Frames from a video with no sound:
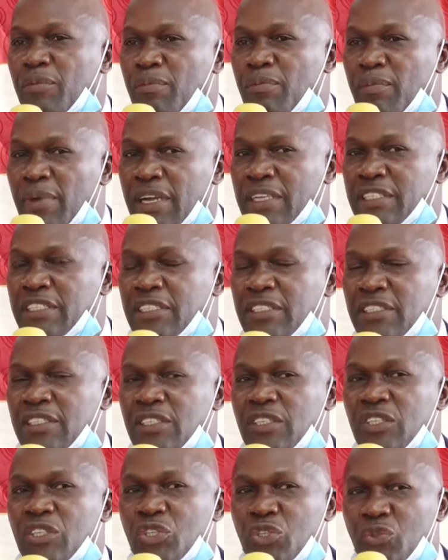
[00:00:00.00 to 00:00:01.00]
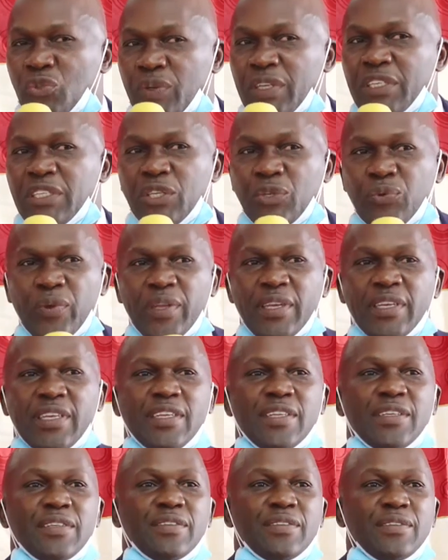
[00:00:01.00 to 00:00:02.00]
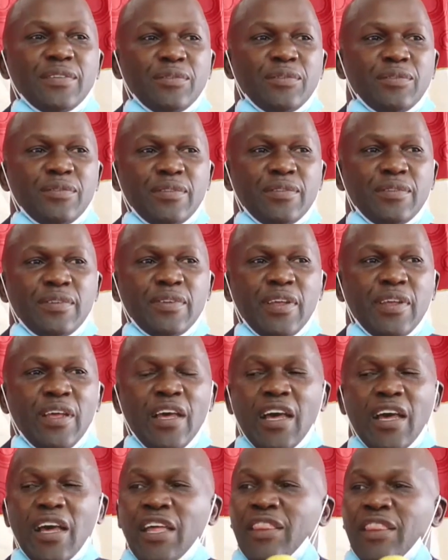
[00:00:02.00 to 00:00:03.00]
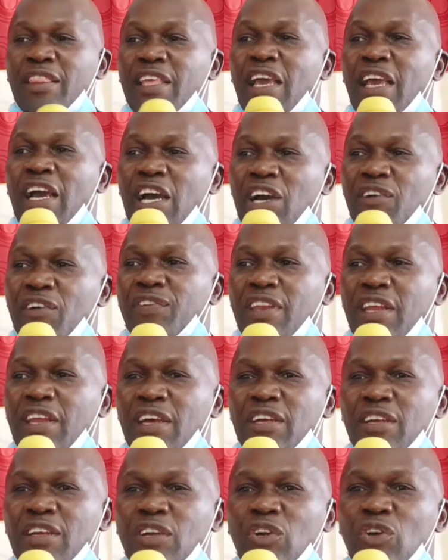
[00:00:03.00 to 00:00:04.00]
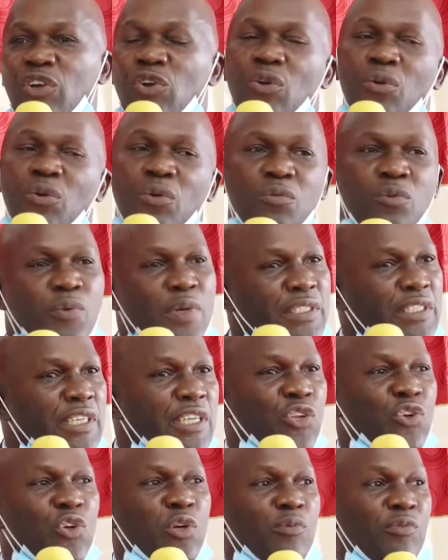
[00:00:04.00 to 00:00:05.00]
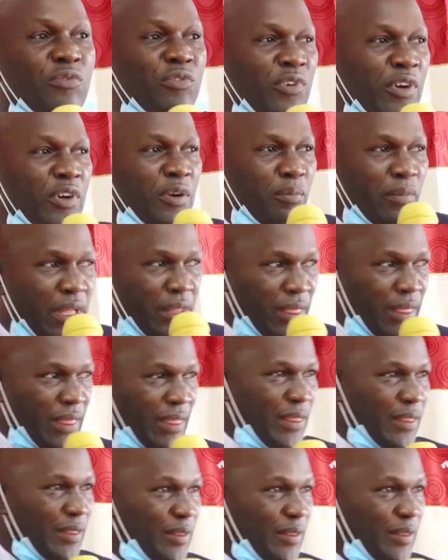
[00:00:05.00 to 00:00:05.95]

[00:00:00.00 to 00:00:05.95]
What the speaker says: March 2020. And thereafter, we were sent home for 1 month.